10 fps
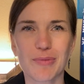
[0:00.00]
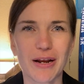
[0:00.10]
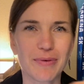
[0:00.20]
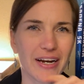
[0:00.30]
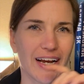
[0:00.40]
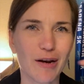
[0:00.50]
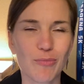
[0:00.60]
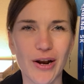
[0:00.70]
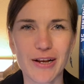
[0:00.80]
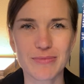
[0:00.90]
but I'm going to kind of
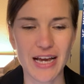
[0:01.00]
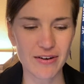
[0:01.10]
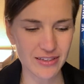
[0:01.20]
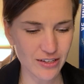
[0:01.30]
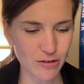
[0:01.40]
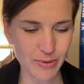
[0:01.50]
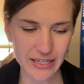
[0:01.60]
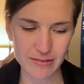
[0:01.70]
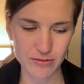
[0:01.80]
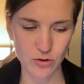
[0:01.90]
break them down a little
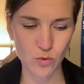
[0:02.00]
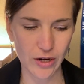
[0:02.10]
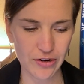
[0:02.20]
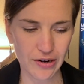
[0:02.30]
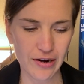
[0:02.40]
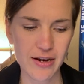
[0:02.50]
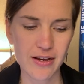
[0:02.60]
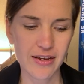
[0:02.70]
bit quicker